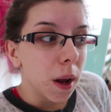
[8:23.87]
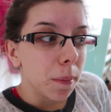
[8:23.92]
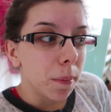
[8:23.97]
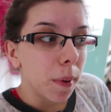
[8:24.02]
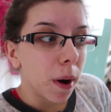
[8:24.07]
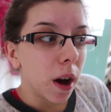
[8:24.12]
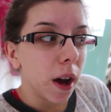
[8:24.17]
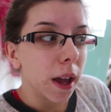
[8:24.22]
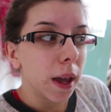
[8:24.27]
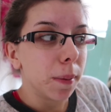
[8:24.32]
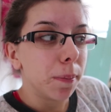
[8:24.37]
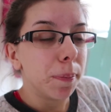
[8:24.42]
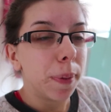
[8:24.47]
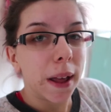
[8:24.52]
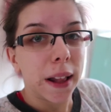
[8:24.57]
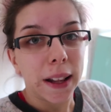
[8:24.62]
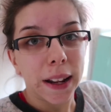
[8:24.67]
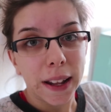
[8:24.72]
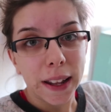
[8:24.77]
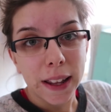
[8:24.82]
my
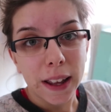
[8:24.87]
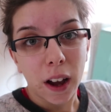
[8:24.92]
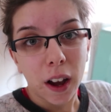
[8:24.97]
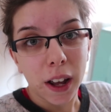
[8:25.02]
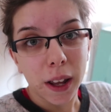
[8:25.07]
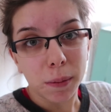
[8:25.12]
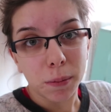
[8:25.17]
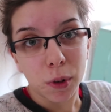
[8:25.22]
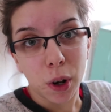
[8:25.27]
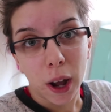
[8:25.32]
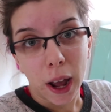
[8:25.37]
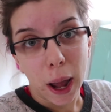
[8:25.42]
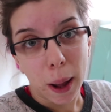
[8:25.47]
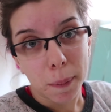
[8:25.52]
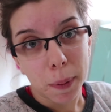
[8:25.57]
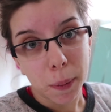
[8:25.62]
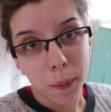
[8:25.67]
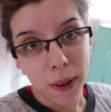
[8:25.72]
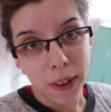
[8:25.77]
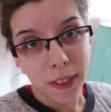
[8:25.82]
belly I am not
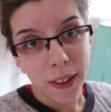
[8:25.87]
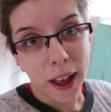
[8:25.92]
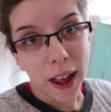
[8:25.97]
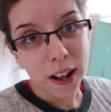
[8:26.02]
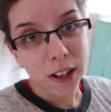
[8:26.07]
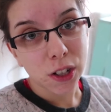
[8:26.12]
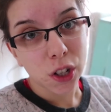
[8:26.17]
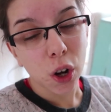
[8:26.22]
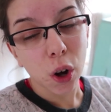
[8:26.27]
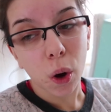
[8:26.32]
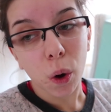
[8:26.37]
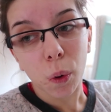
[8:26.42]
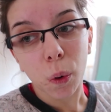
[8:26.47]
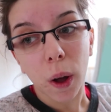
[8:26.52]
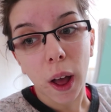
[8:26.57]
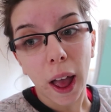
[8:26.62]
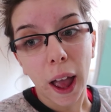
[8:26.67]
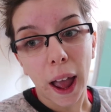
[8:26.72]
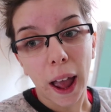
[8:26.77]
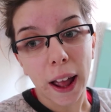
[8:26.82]
happy with at all,